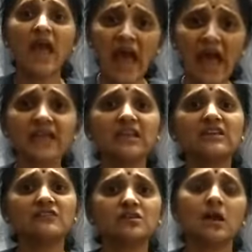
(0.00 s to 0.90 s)
and
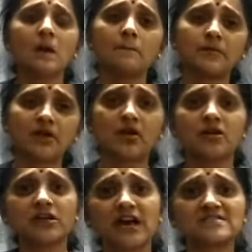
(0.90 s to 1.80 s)
given
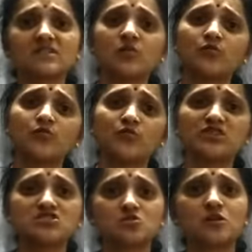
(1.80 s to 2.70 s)
prioritizing of
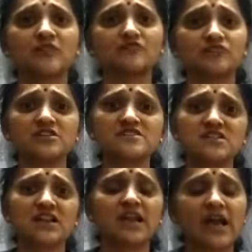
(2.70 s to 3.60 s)
which to come
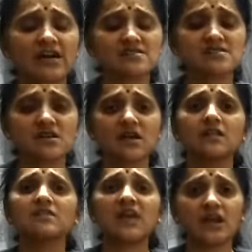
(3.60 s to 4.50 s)
first and last,
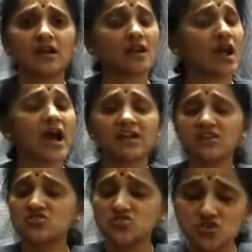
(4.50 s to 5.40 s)
then I
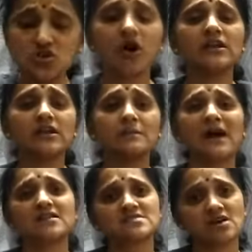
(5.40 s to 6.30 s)
can surely
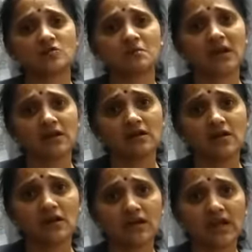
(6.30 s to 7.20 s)
balance out my
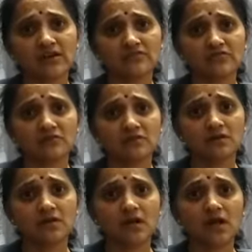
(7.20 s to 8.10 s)
life.
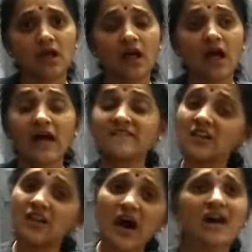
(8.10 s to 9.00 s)
And
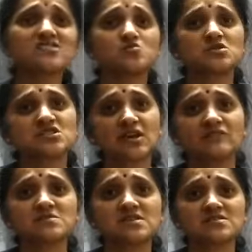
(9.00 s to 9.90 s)
the last which
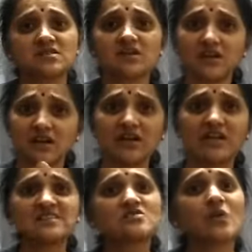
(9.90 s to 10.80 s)
comes is
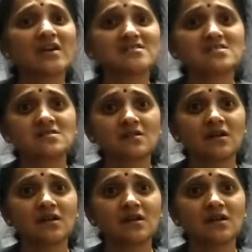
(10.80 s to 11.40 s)
B squares,